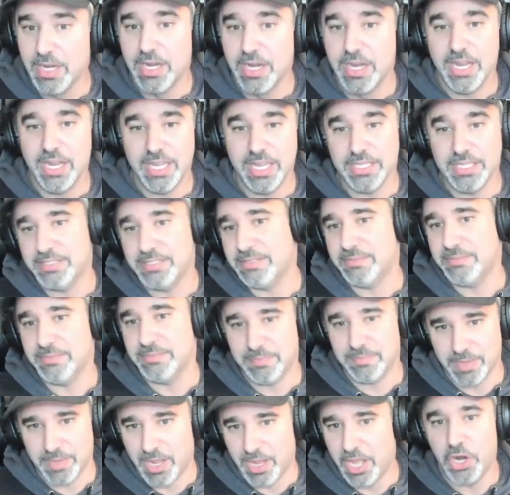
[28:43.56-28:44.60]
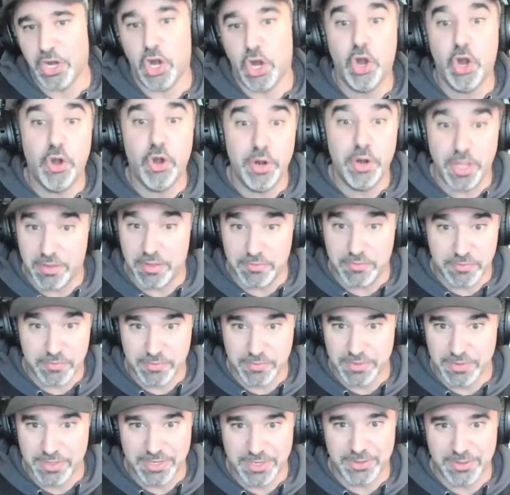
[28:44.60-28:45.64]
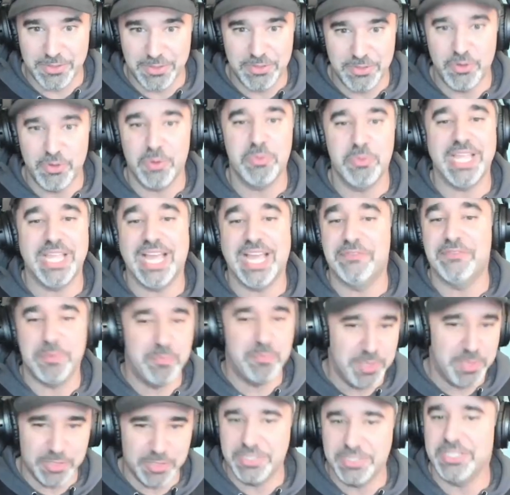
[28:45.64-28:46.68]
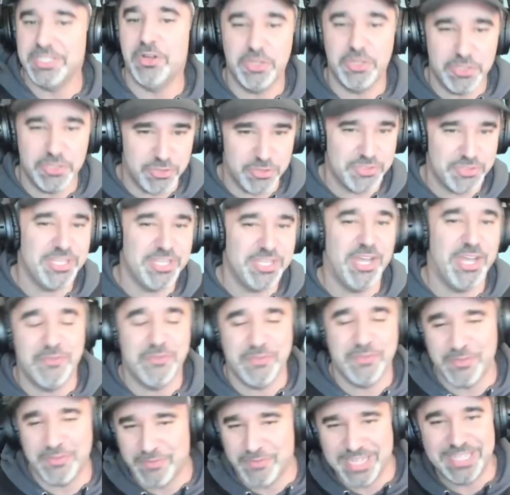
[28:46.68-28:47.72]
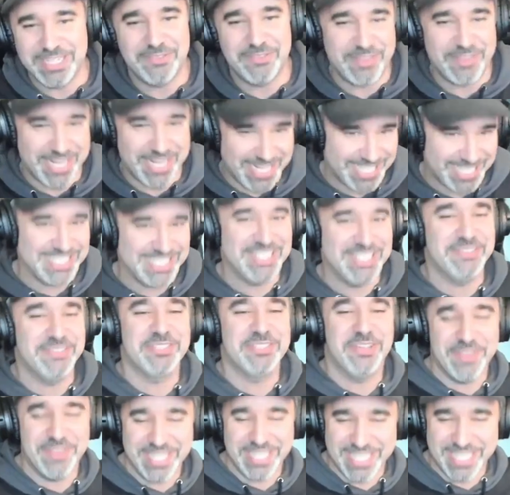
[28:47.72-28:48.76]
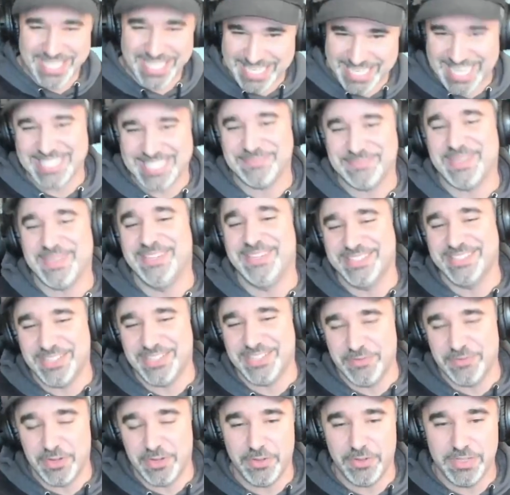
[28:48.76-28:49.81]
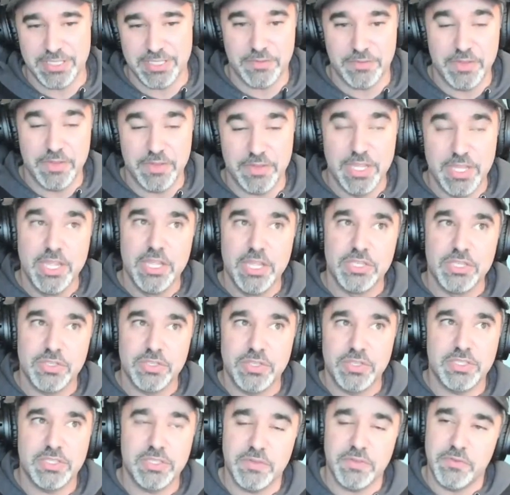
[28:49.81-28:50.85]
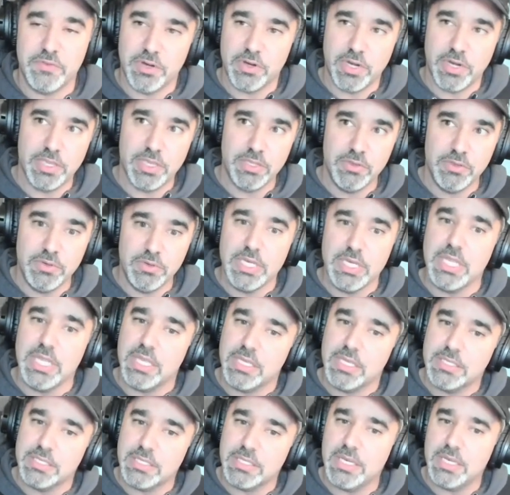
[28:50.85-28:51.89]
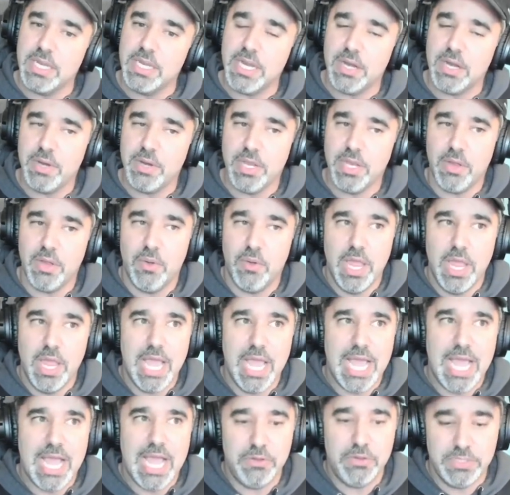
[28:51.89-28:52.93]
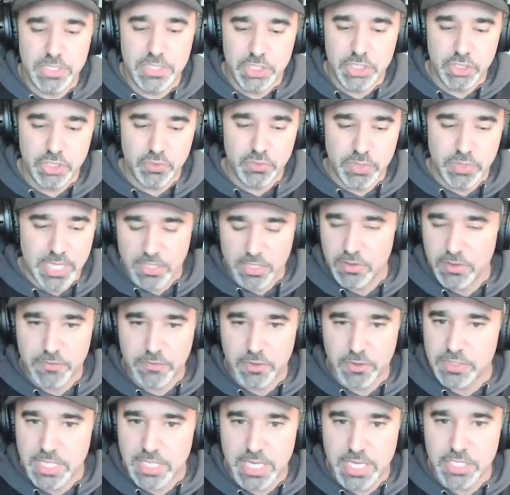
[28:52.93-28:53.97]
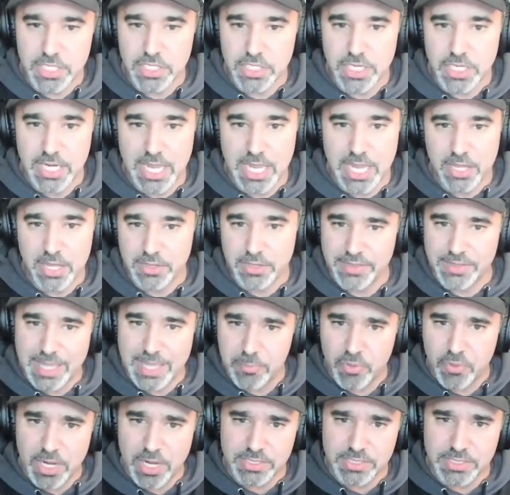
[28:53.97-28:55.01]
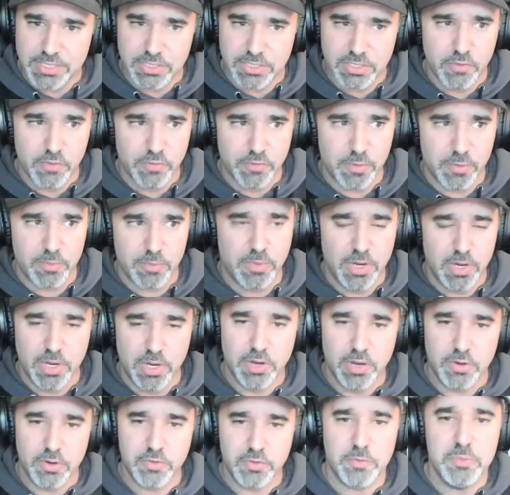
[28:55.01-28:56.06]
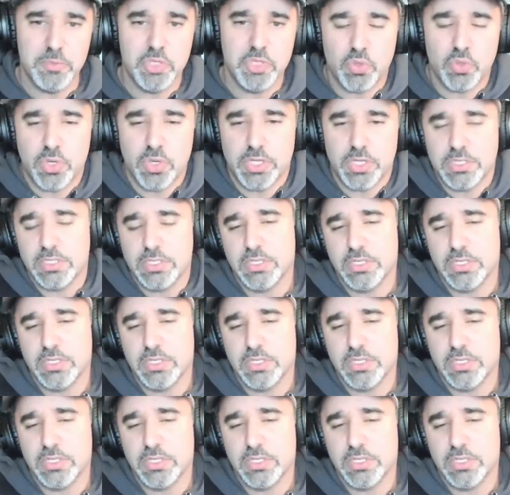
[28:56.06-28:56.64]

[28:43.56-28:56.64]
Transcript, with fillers: Is unheard of. You know, you normally have to build it all yourself and find the financing yourself and get cast by yourself and all this stuff. So this is a very unique scenario. How did you get your first agent and how did that process go from from shorts?